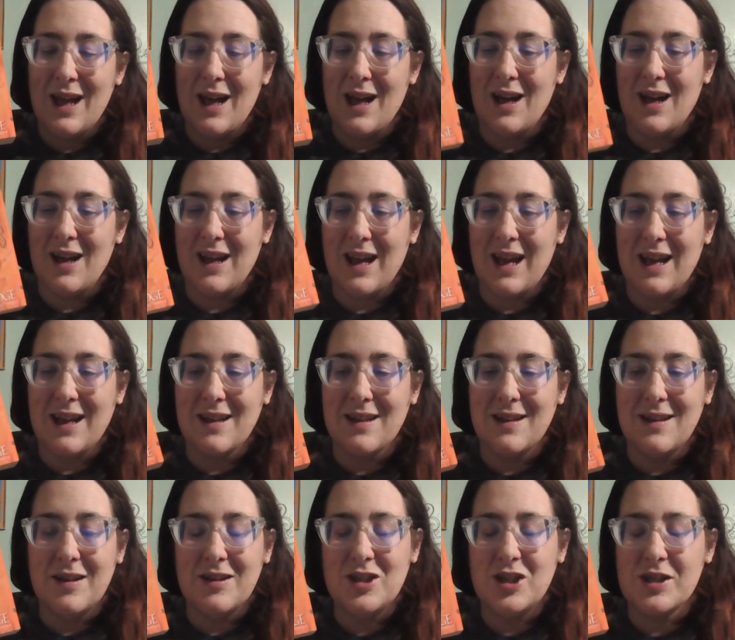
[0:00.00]
Uh,
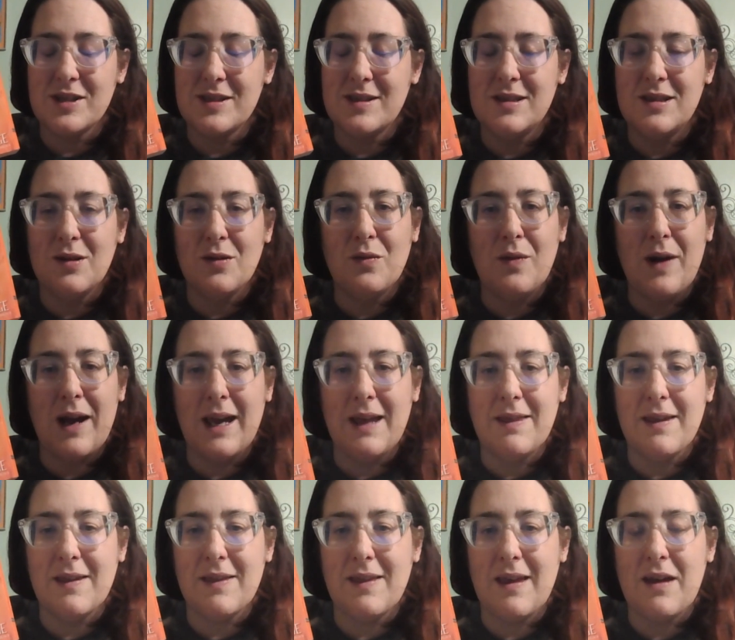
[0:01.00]
and just the way
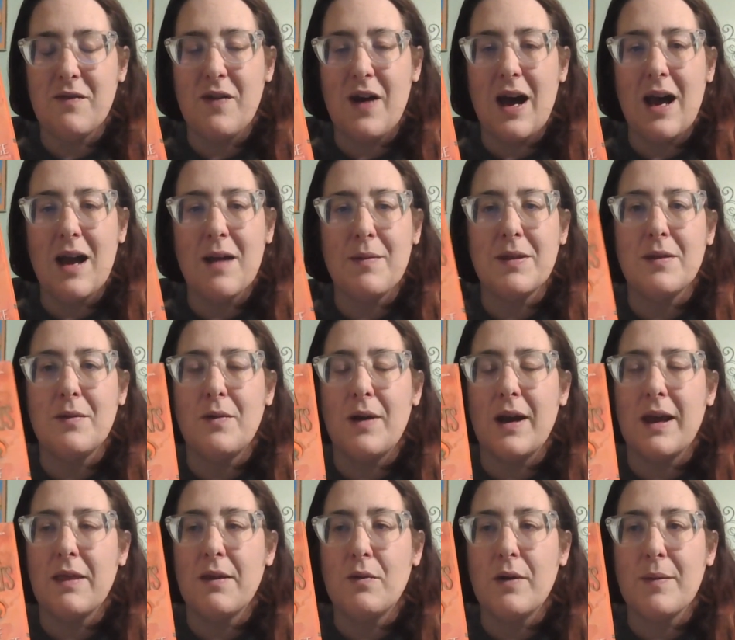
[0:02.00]
that they vibe and the
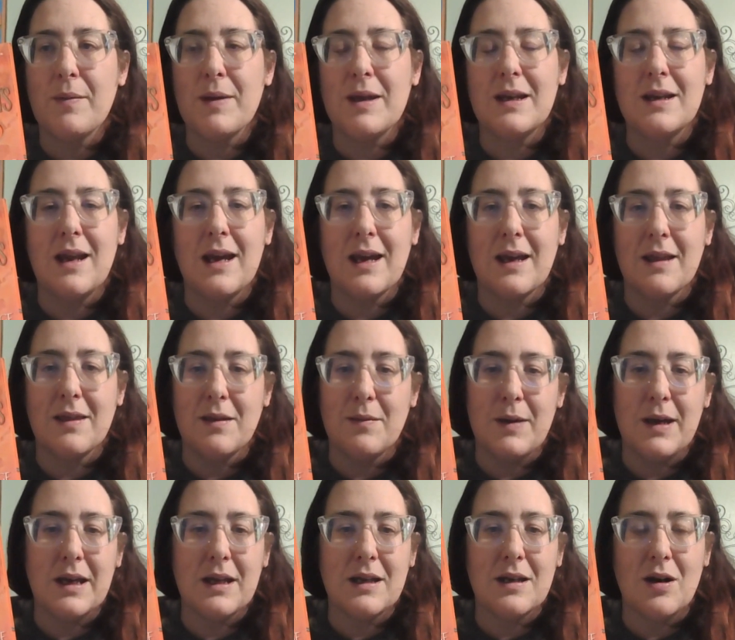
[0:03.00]
way the women and the
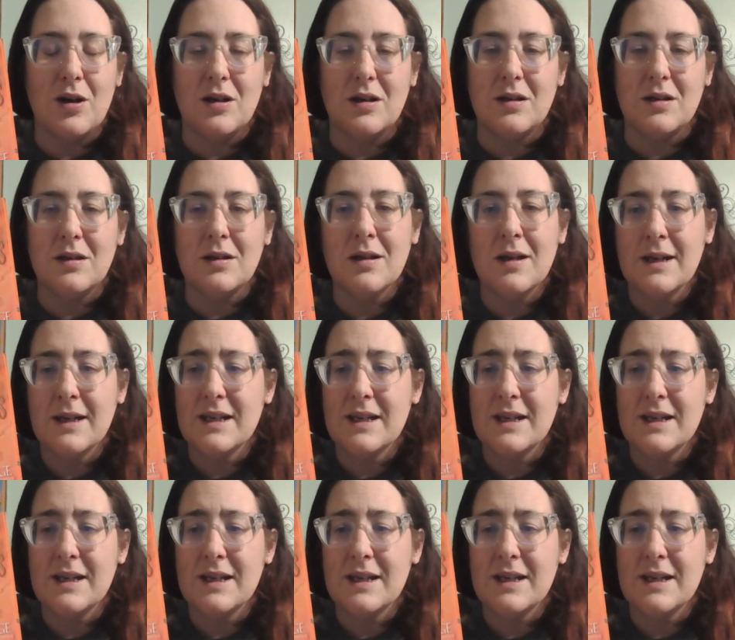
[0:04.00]
men all